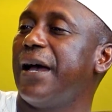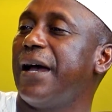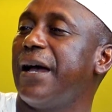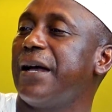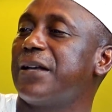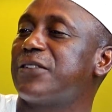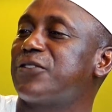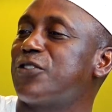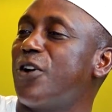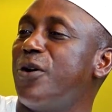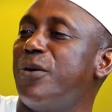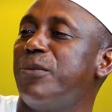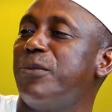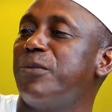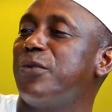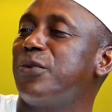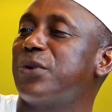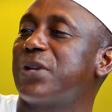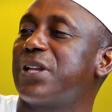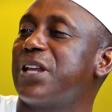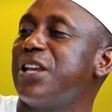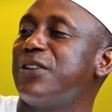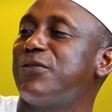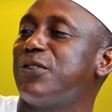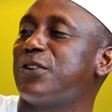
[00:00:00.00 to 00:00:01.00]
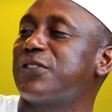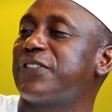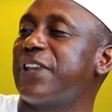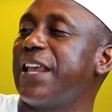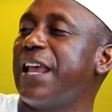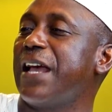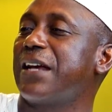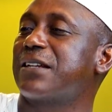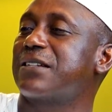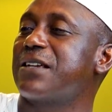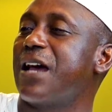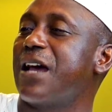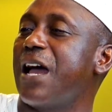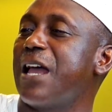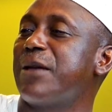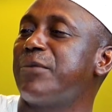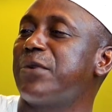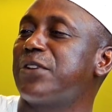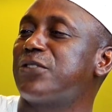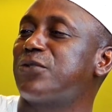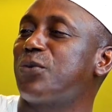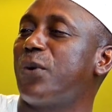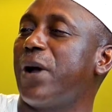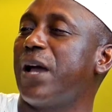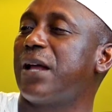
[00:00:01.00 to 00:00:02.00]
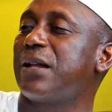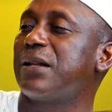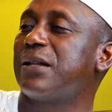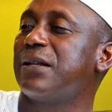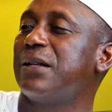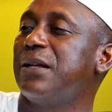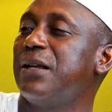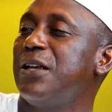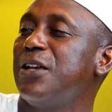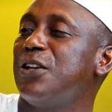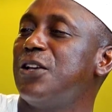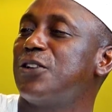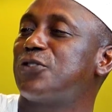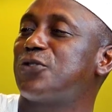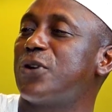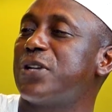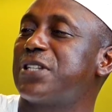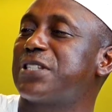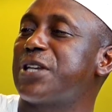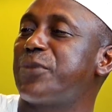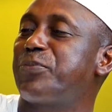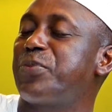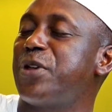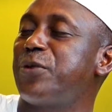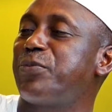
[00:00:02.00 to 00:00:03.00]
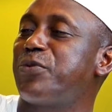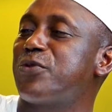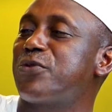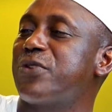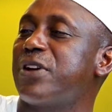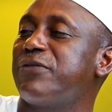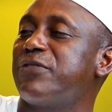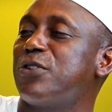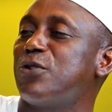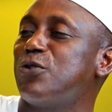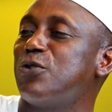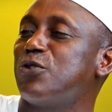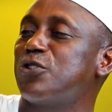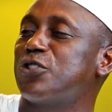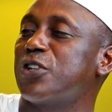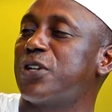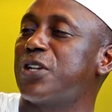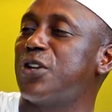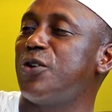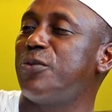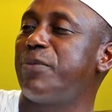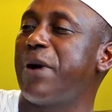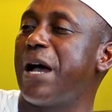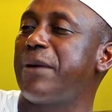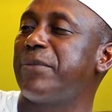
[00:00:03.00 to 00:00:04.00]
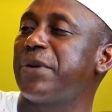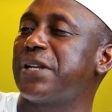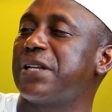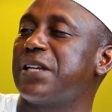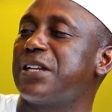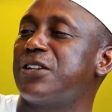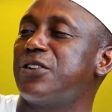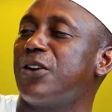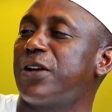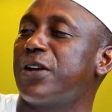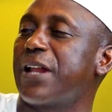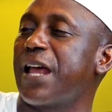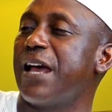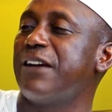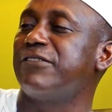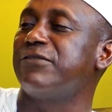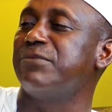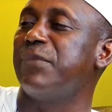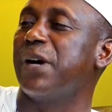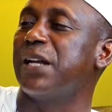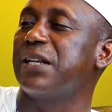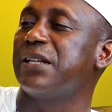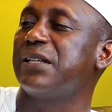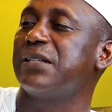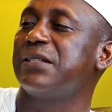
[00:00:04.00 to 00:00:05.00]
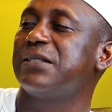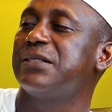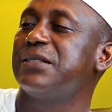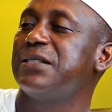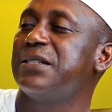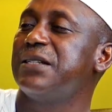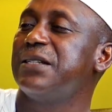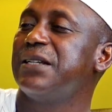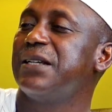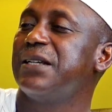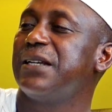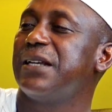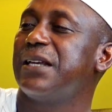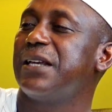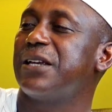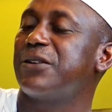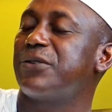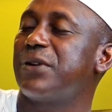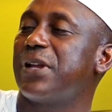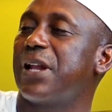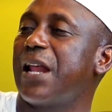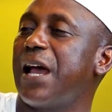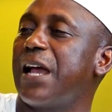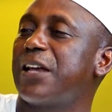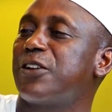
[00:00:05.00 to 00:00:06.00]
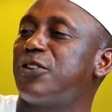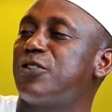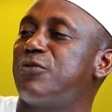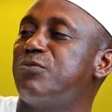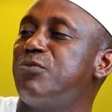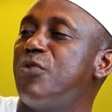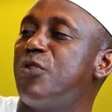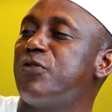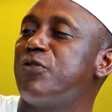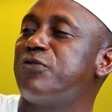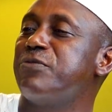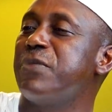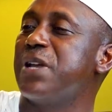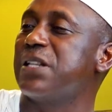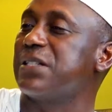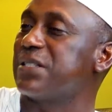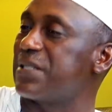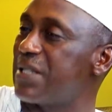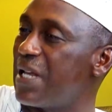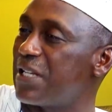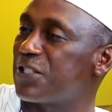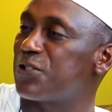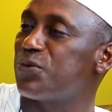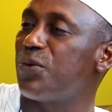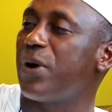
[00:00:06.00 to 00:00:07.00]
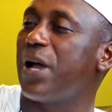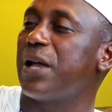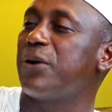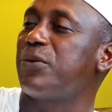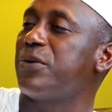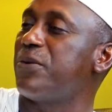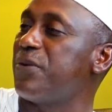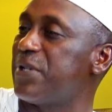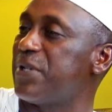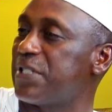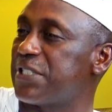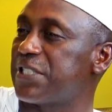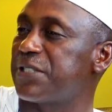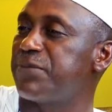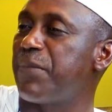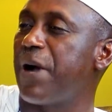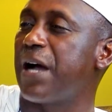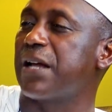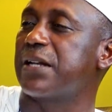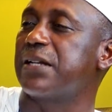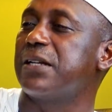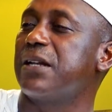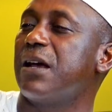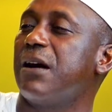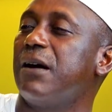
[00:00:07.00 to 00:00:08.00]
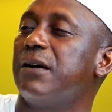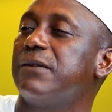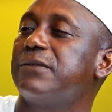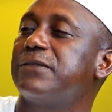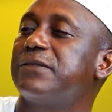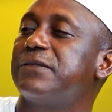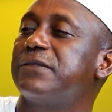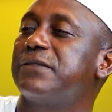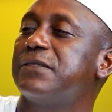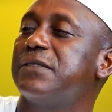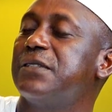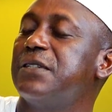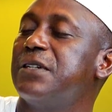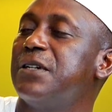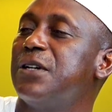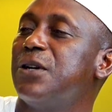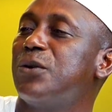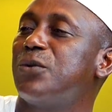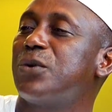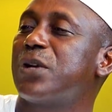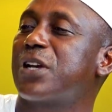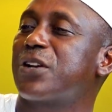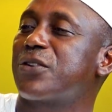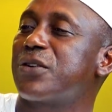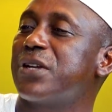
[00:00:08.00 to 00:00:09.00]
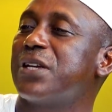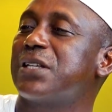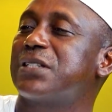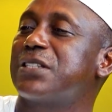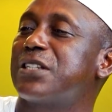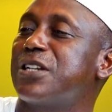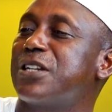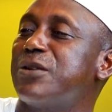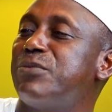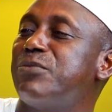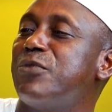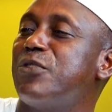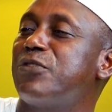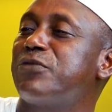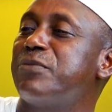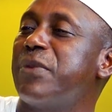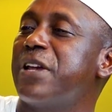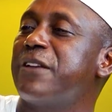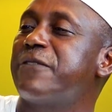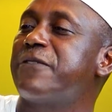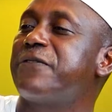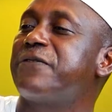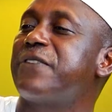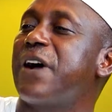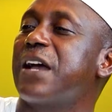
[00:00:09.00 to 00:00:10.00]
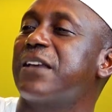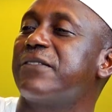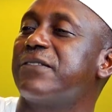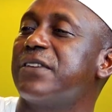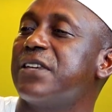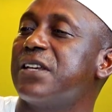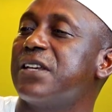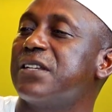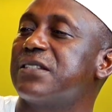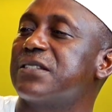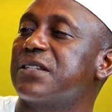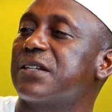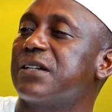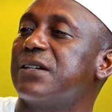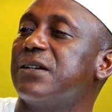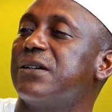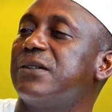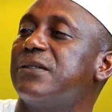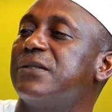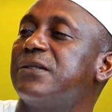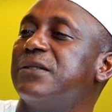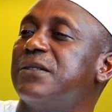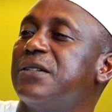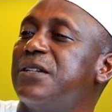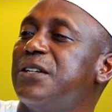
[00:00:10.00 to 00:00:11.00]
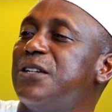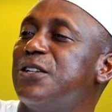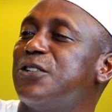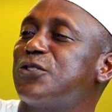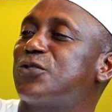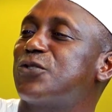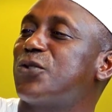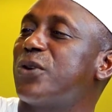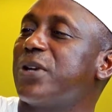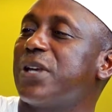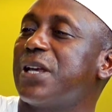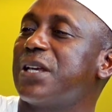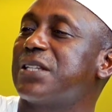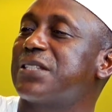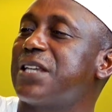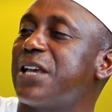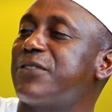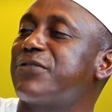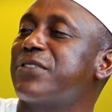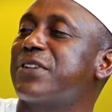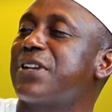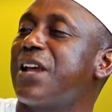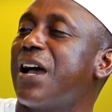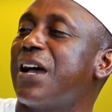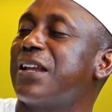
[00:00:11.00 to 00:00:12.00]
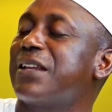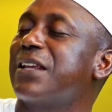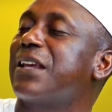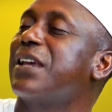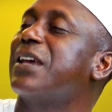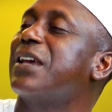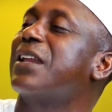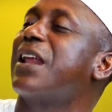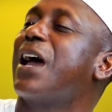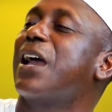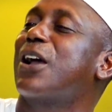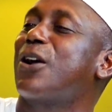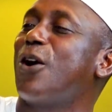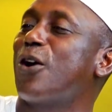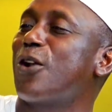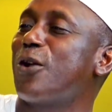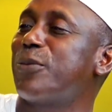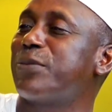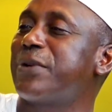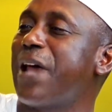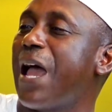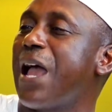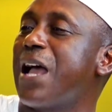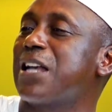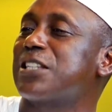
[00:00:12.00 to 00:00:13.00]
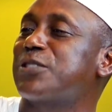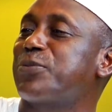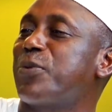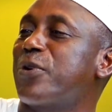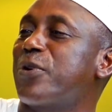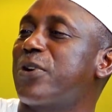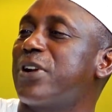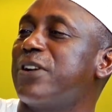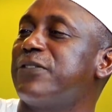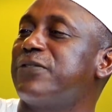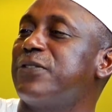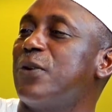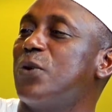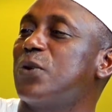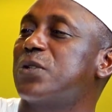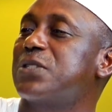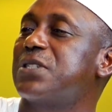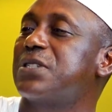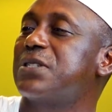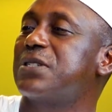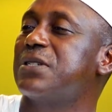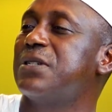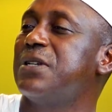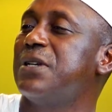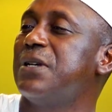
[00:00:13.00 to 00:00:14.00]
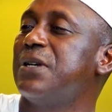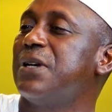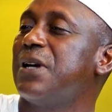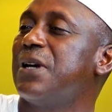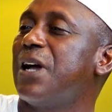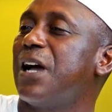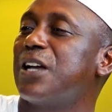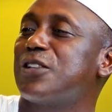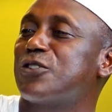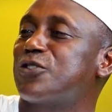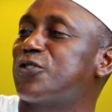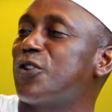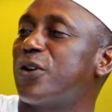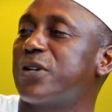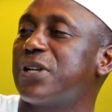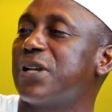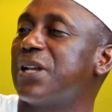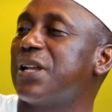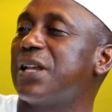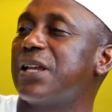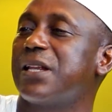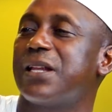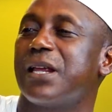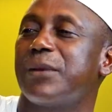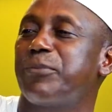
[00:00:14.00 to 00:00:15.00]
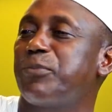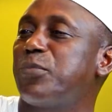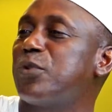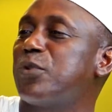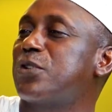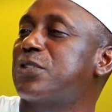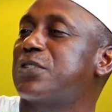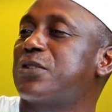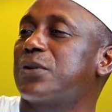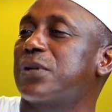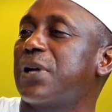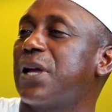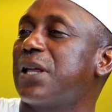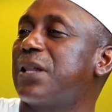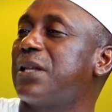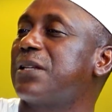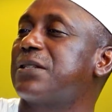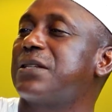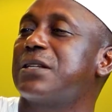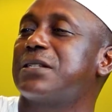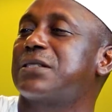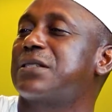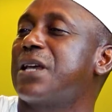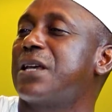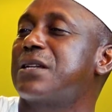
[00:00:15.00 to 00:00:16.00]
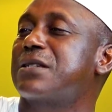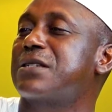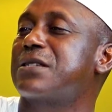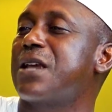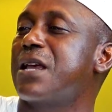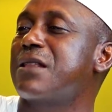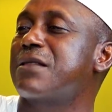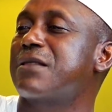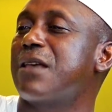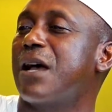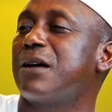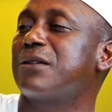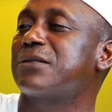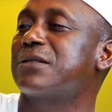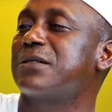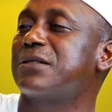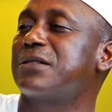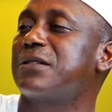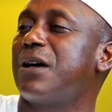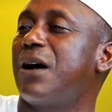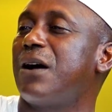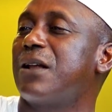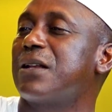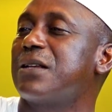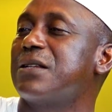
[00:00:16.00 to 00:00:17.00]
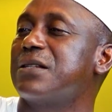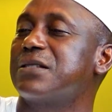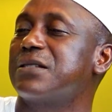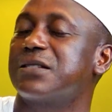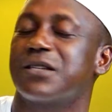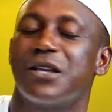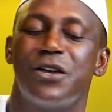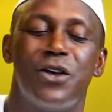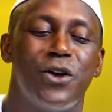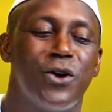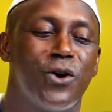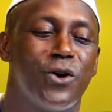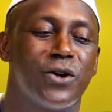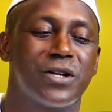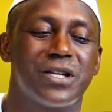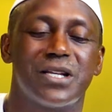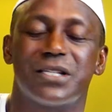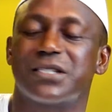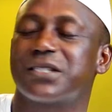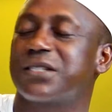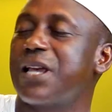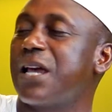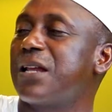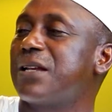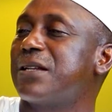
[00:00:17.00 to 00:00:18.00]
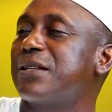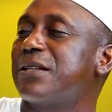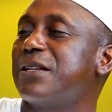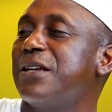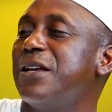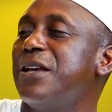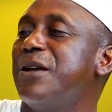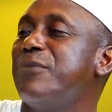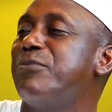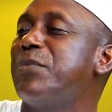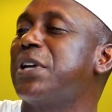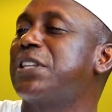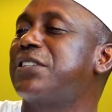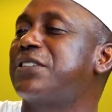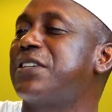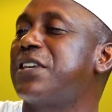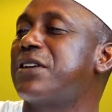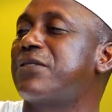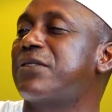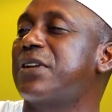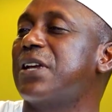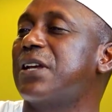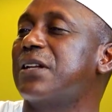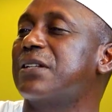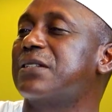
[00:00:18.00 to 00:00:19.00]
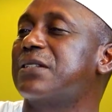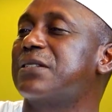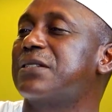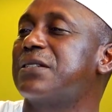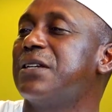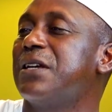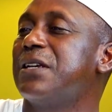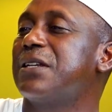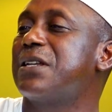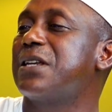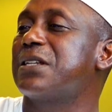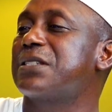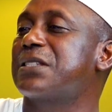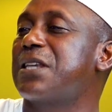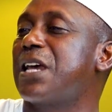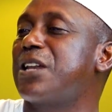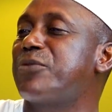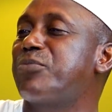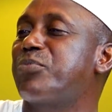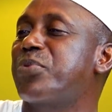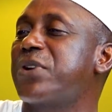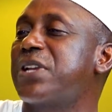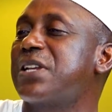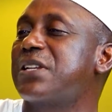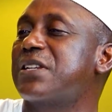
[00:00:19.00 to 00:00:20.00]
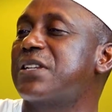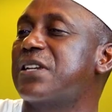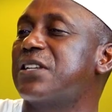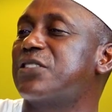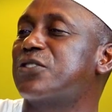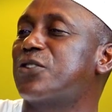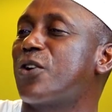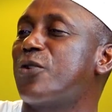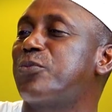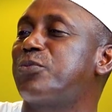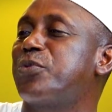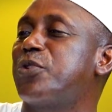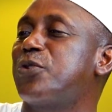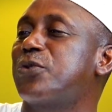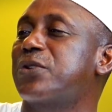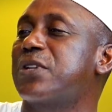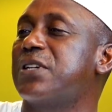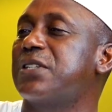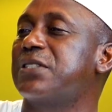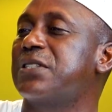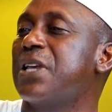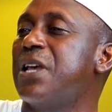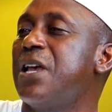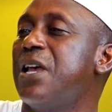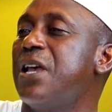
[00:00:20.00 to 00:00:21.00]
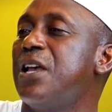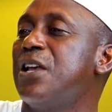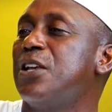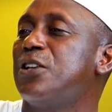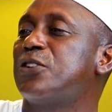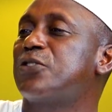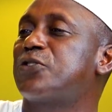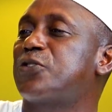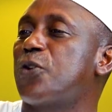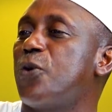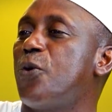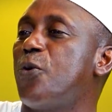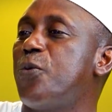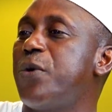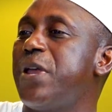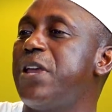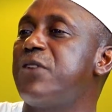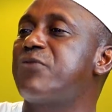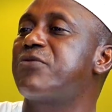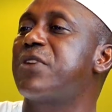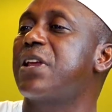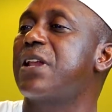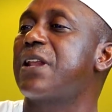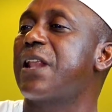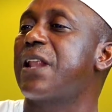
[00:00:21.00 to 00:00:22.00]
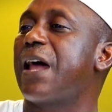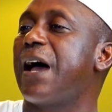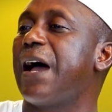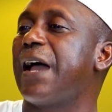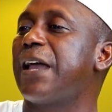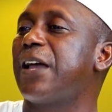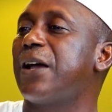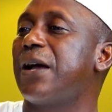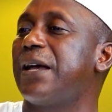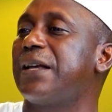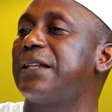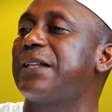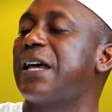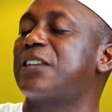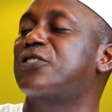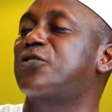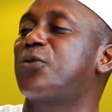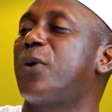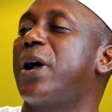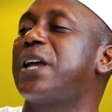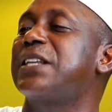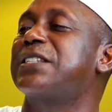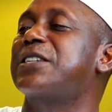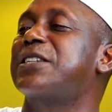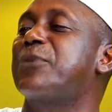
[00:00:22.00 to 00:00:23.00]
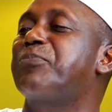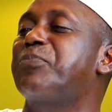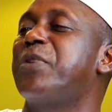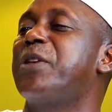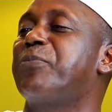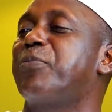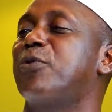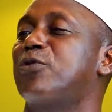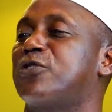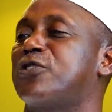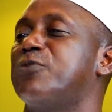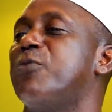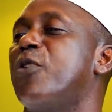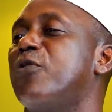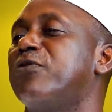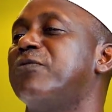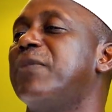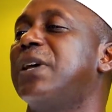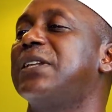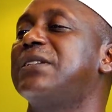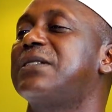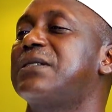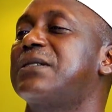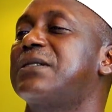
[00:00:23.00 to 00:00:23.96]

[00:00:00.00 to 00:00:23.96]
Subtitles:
Some would give us airtime as well. So it's a people revolution. Obama did not have money. He relied on movements. That's why we were smart enough. We created a movement 5 years ago. So yes, every now and again I call up diaspora folks, and suddenly they put together, they send $10,000, or they send materials, they send printers, computers. So we rely, that's why it's a people's movement.